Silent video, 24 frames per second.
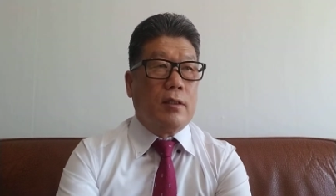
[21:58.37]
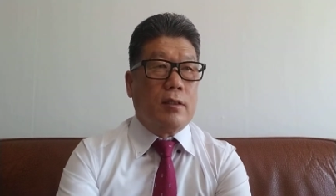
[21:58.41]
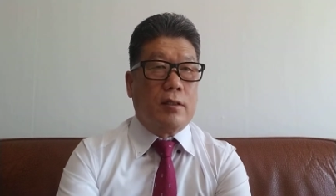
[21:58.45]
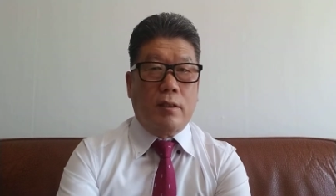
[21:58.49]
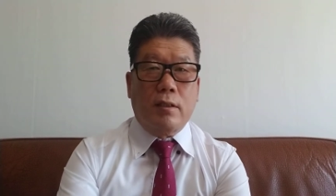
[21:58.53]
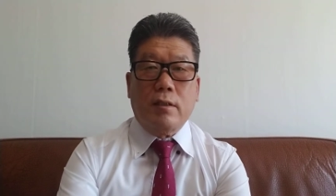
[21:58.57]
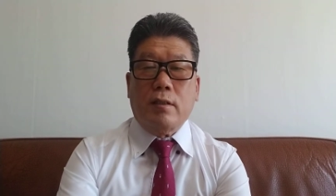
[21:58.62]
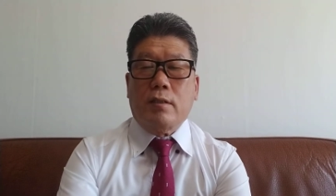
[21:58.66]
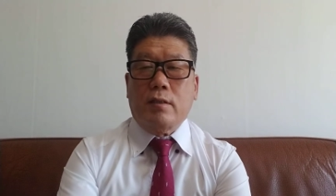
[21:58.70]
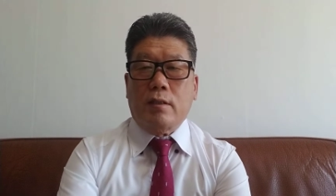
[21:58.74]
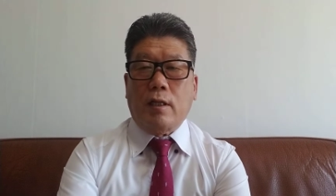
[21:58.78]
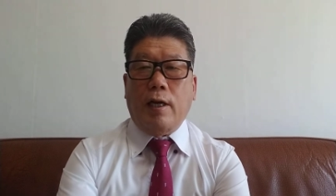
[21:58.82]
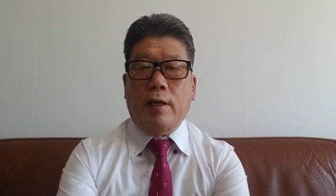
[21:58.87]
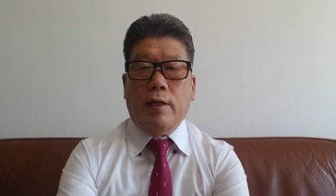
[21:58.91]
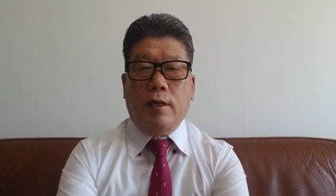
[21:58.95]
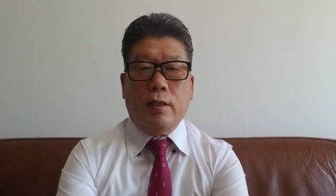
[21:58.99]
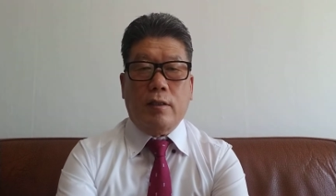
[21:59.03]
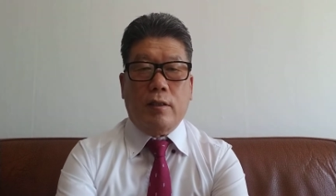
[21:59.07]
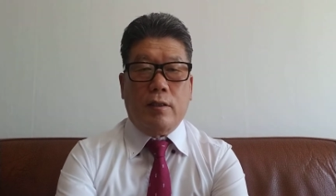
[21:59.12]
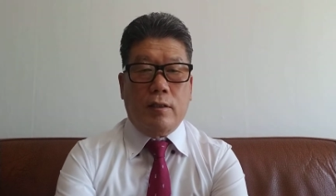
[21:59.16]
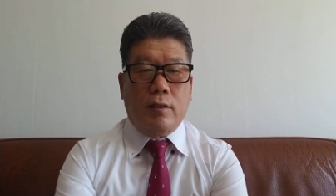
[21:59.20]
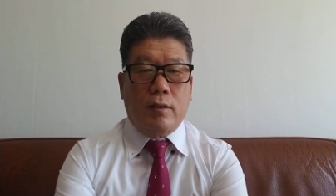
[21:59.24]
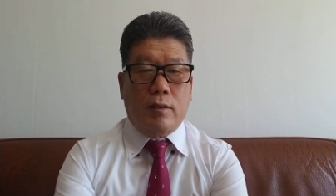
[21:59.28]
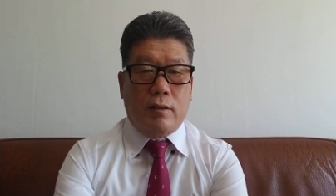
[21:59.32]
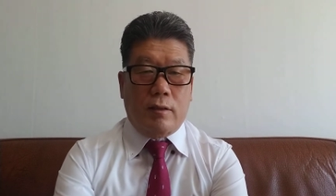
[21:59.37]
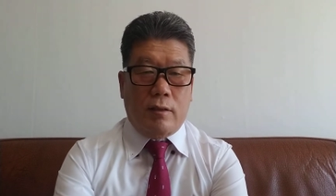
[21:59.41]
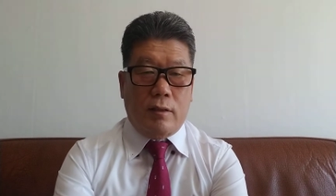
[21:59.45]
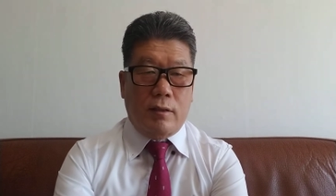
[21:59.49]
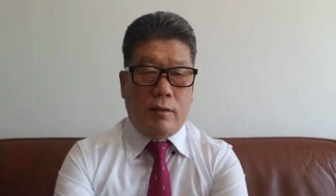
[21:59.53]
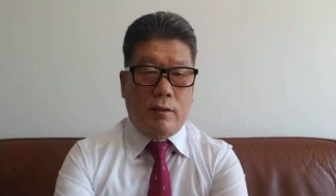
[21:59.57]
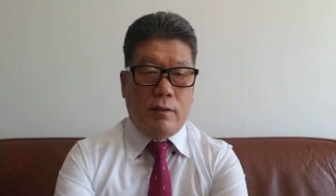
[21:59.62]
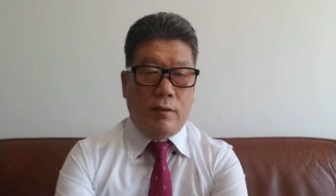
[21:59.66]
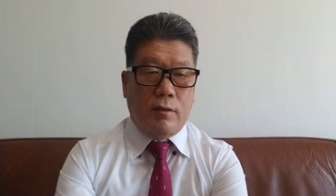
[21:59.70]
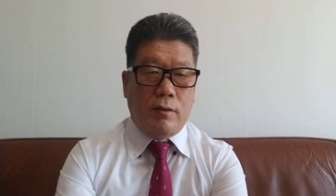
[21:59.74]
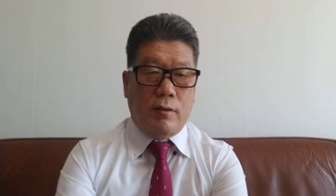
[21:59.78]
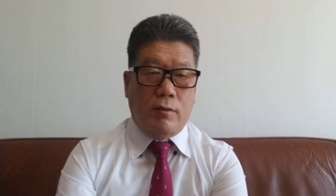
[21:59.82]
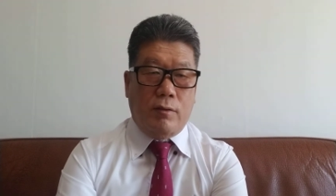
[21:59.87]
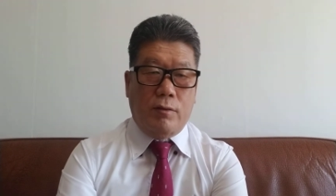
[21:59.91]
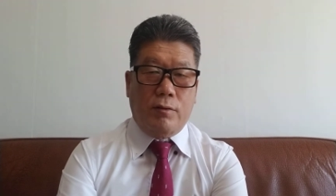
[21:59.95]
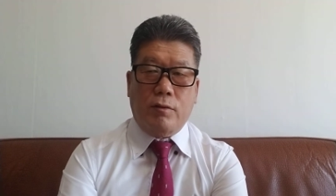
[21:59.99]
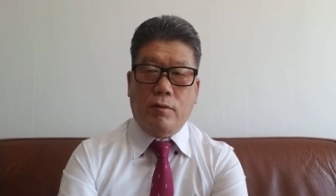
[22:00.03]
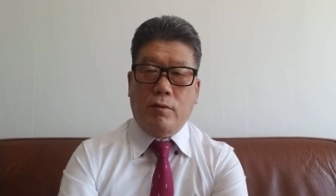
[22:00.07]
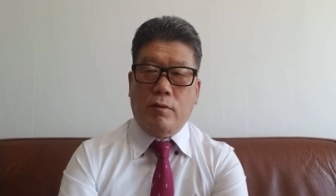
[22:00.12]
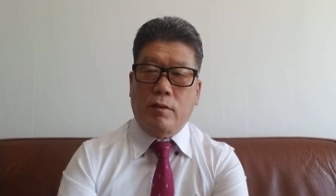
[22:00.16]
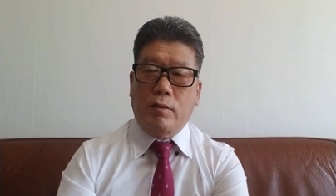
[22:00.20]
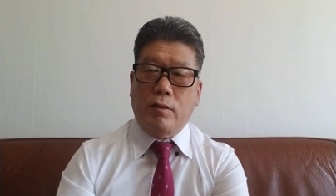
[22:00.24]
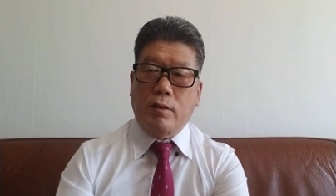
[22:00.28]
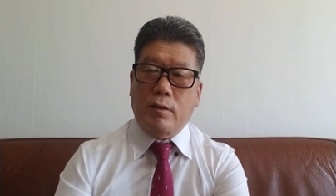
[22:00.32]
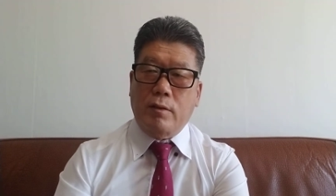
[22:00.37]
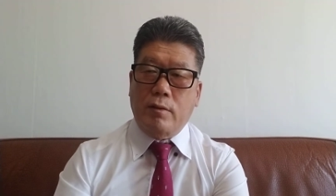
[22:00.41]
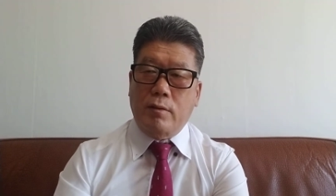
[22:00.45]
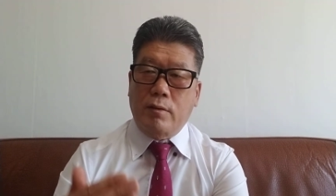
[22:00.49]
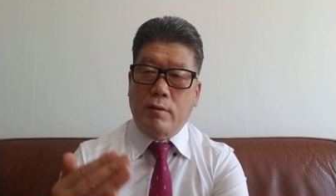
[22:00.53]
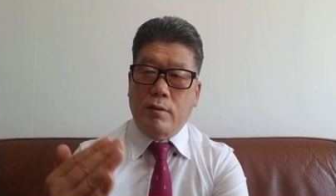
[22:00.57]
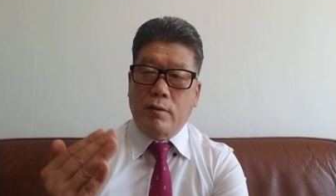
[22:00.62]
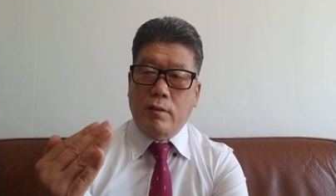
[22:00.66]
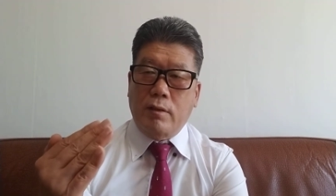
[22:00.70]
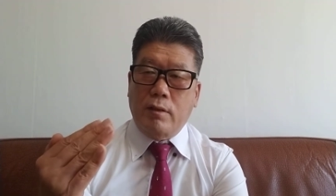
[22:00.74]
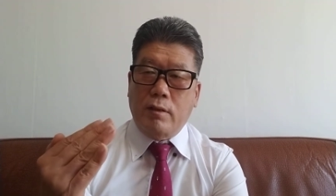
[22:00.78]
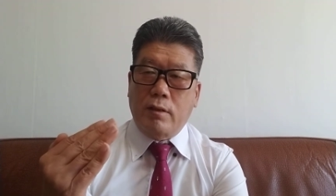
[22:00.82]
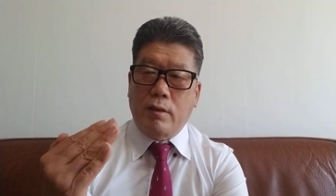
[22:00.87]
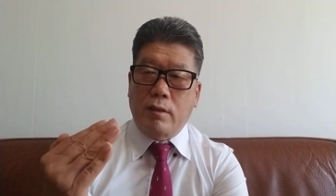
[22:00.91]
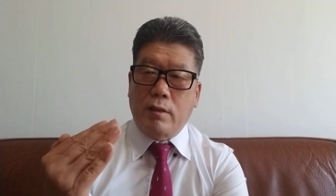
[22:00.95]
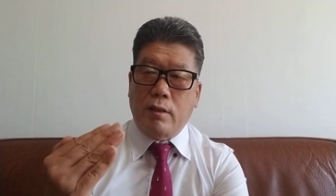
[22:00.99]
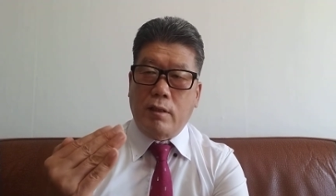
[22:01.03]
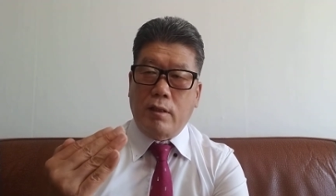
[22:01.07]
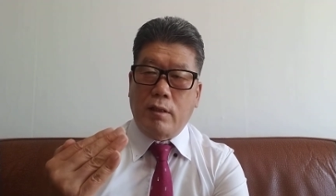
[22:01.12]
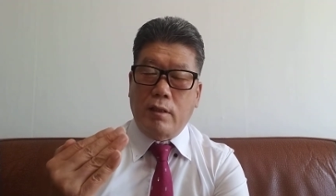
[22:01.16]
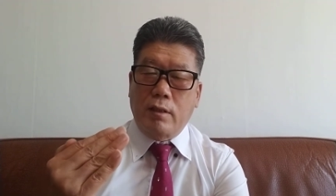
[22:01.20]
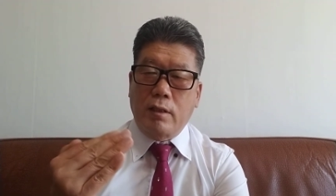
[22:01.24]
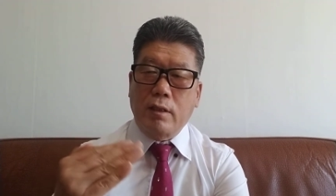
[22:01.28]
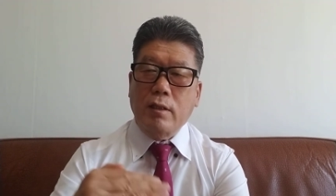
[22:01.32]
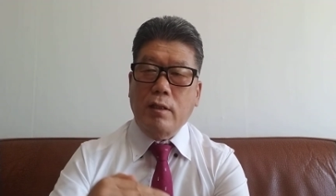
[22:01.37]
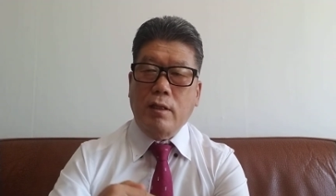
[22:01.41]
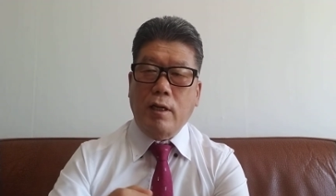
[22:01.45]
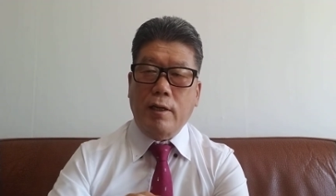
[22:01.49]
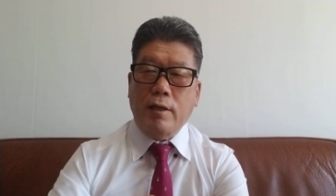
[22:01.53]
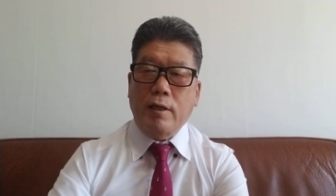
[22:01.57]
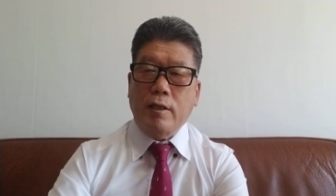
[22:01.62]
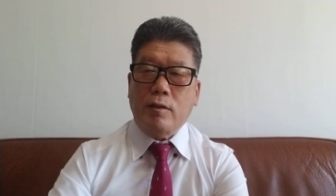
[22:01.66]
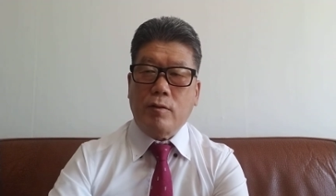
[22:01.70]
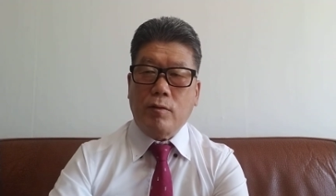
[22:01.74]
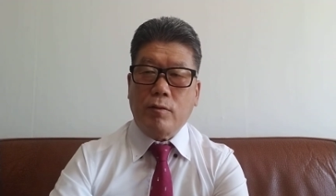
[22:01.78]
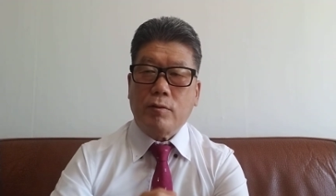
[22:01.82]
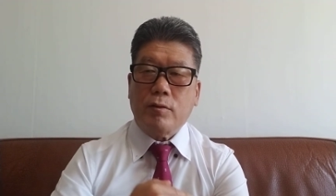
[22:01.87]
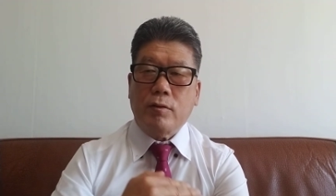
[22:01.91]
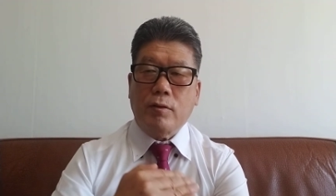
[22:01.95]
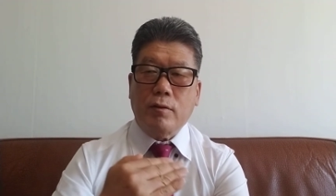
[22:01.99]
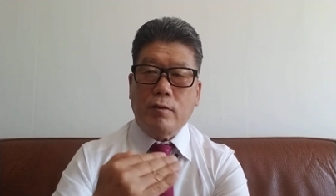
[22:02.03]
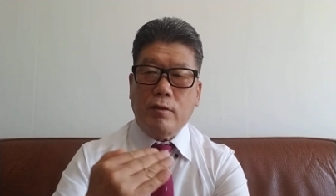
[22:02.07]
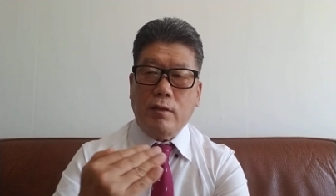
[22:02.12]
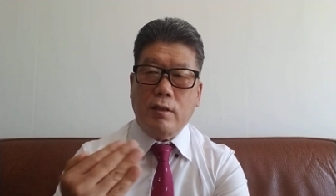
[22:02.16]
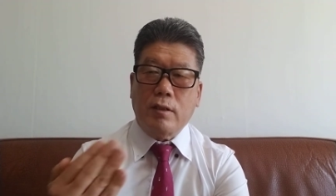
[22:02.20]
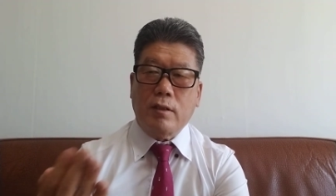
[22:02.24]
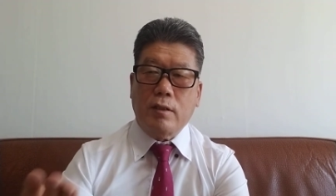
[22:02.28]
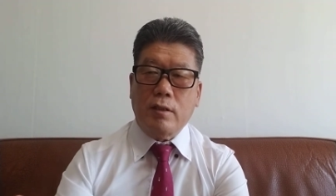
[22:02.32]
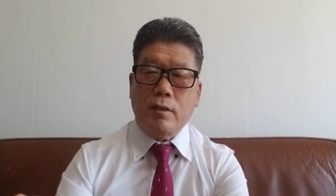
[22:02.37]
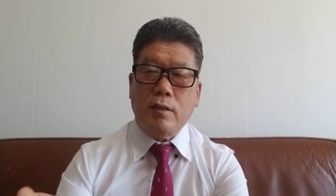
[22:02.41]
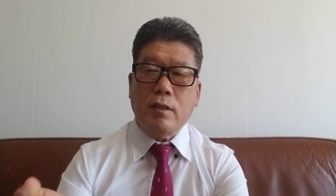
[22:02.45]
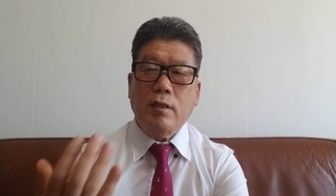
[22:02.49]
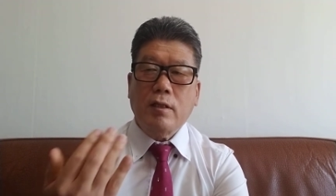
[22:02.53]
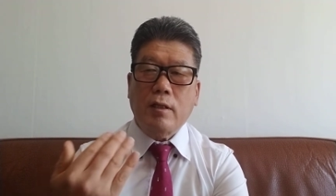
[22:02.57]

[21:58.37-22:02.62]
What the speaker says: This is direct auction. The indirect auction, the